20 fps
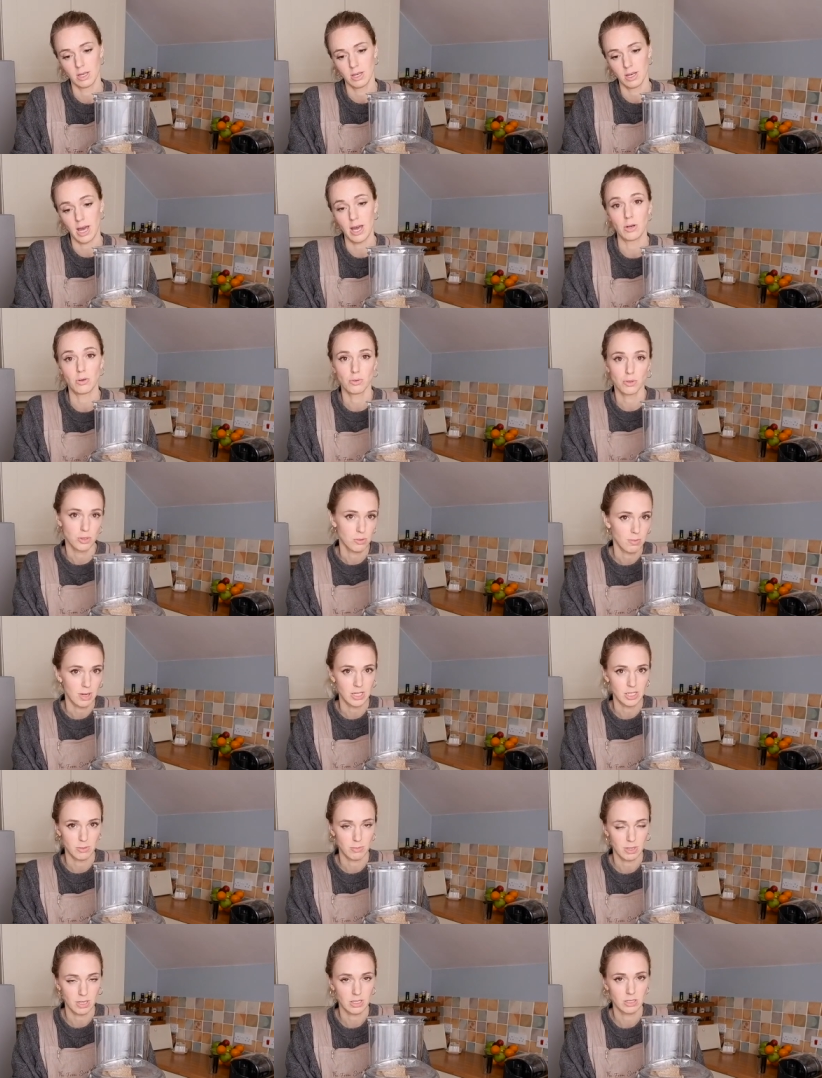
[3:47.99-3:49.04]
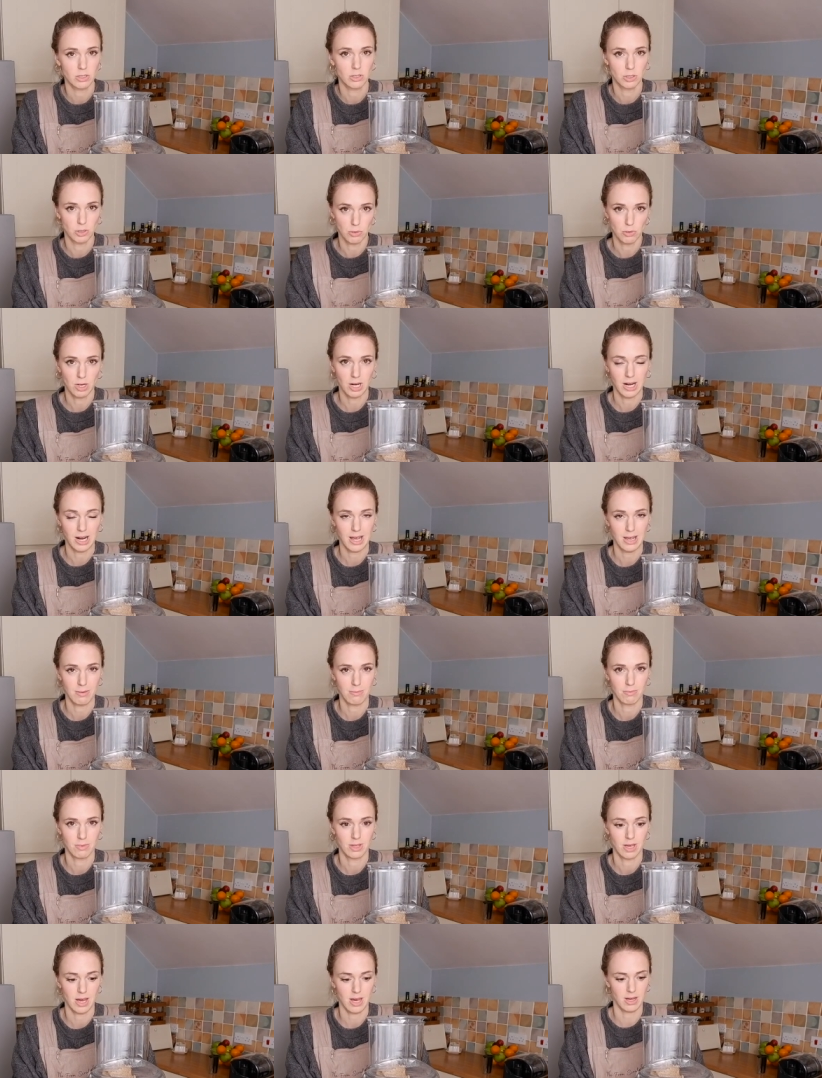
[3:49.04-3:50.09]
And also Magimix do
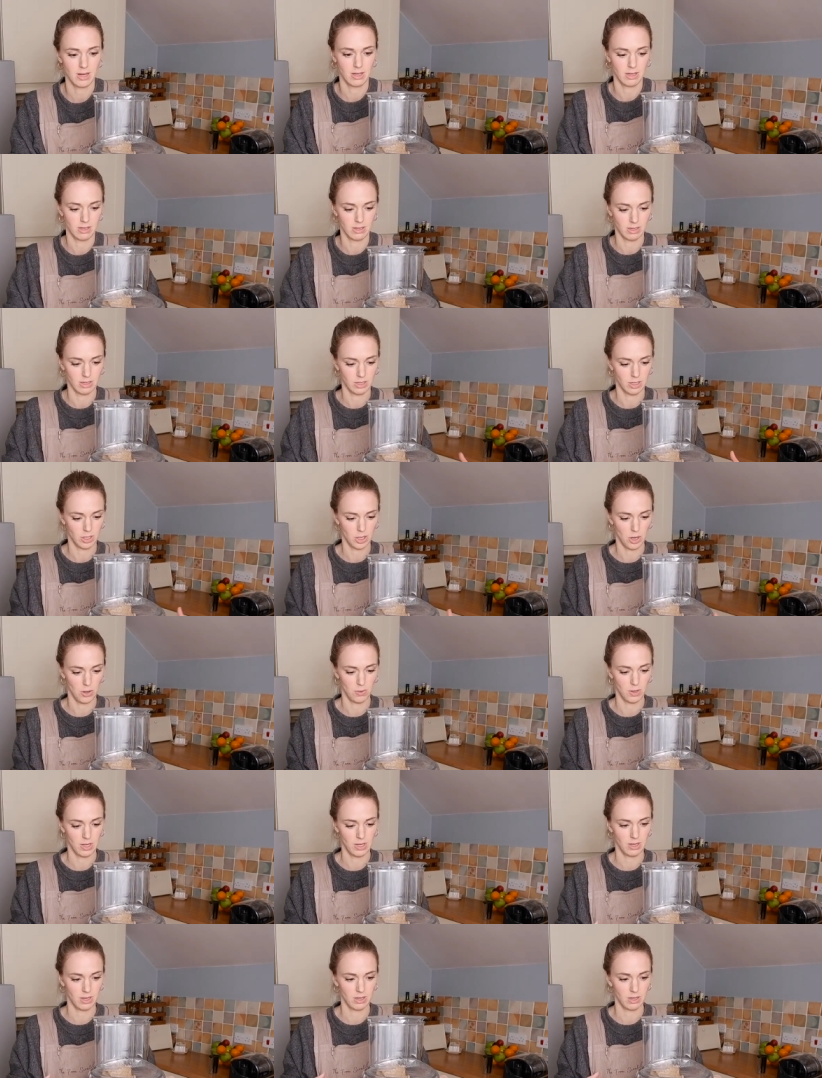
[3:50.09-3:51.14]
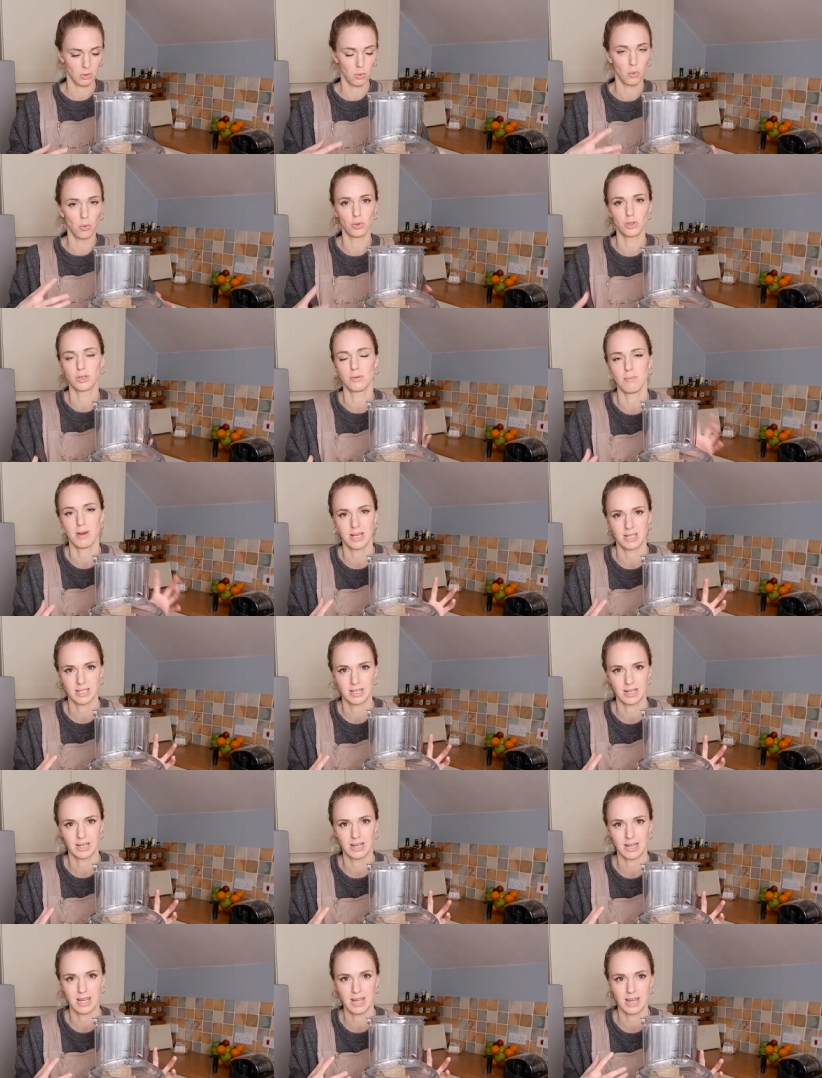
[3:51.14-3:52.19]
claim that, you know, it
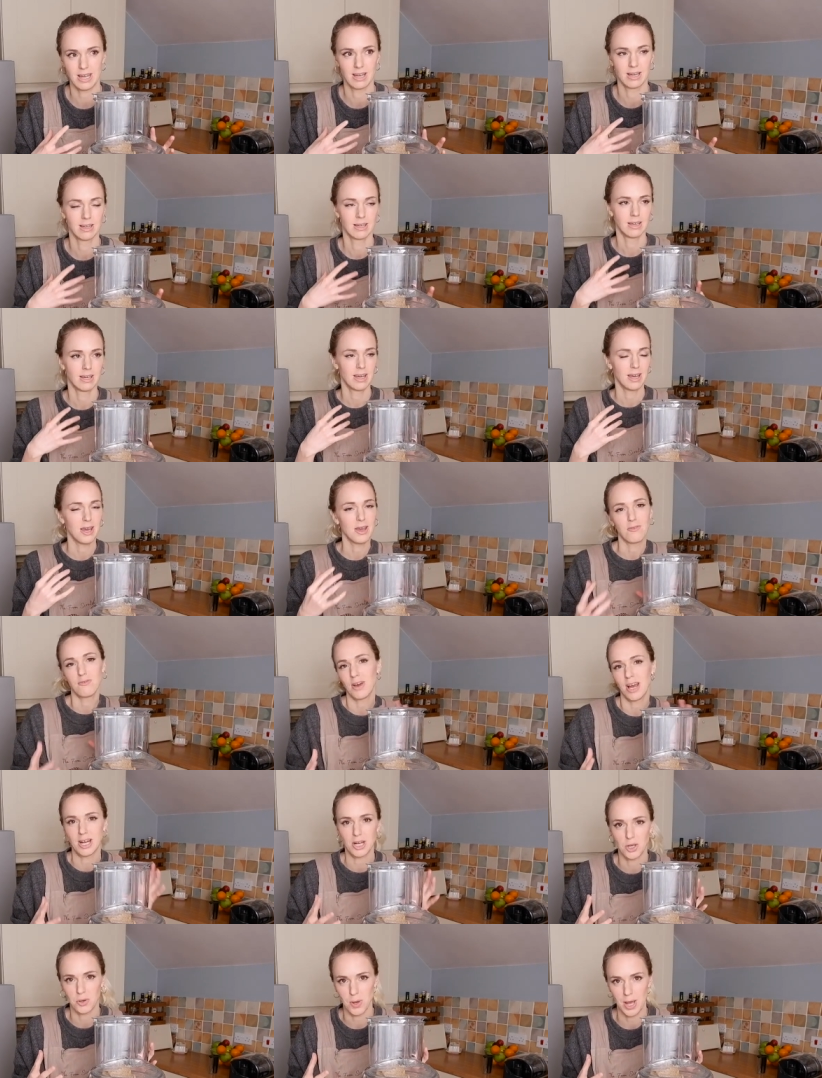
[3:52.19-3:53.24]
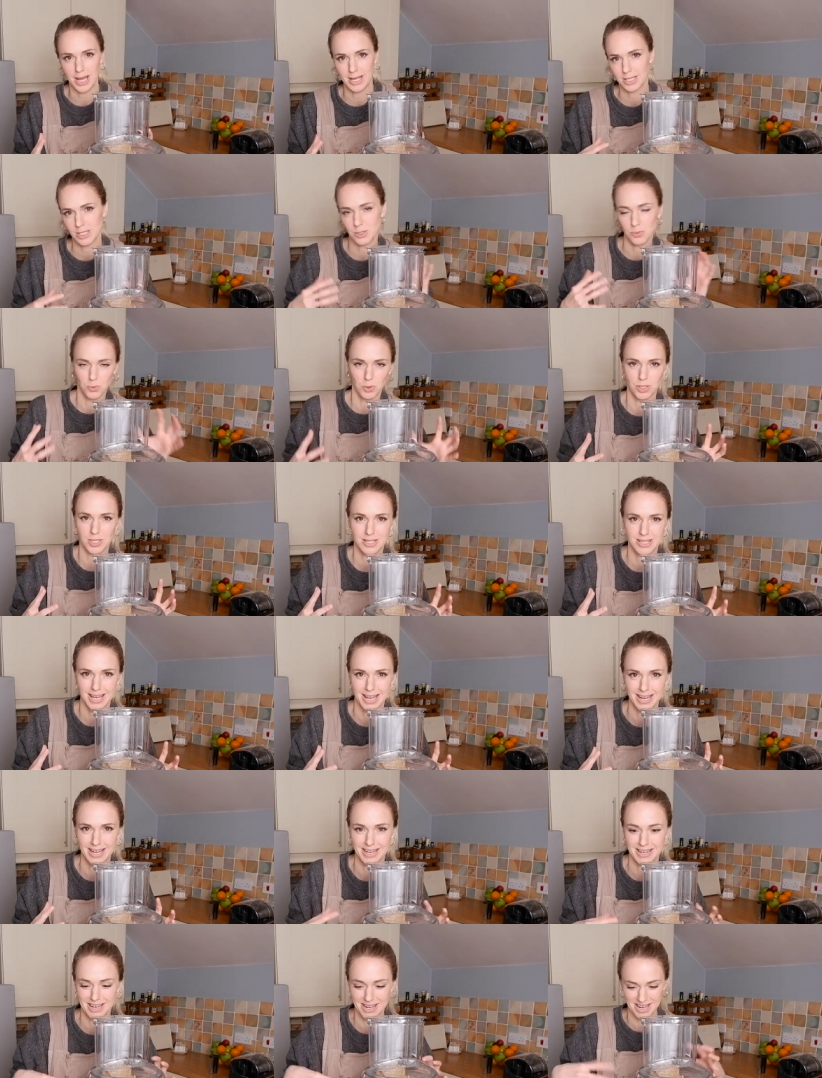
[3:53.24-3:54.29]
automatically evaluates what's
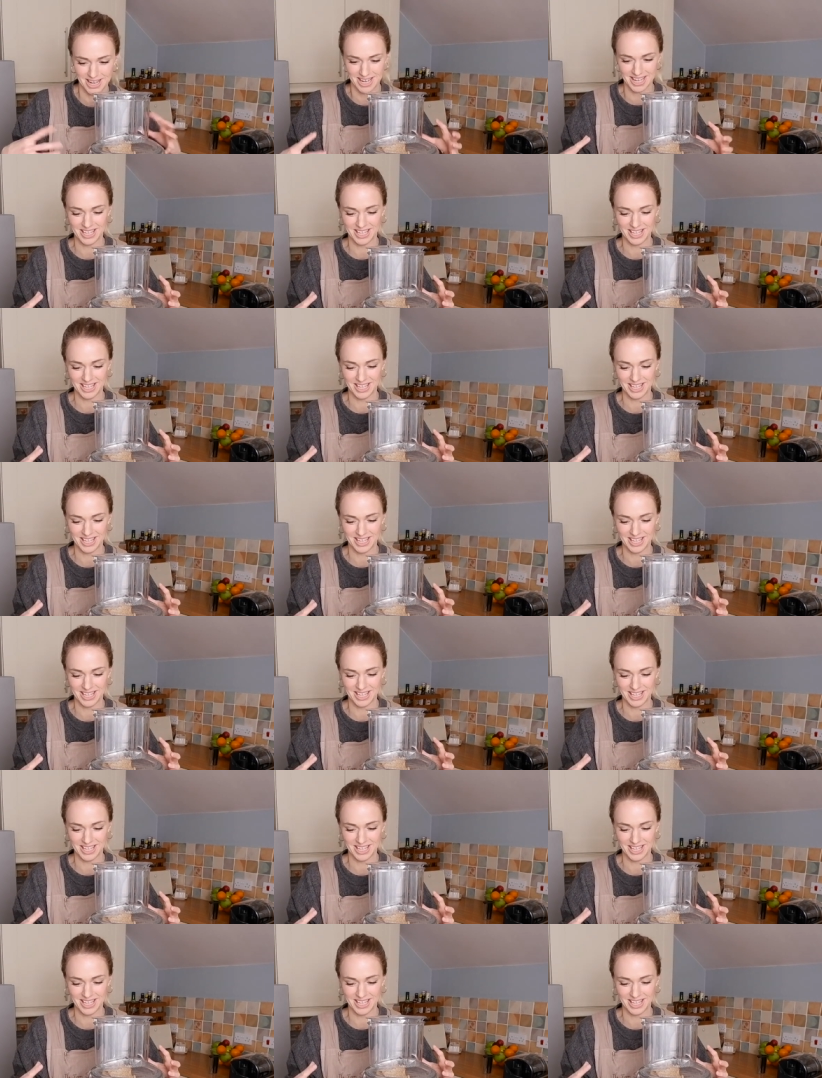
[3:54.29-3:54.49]
in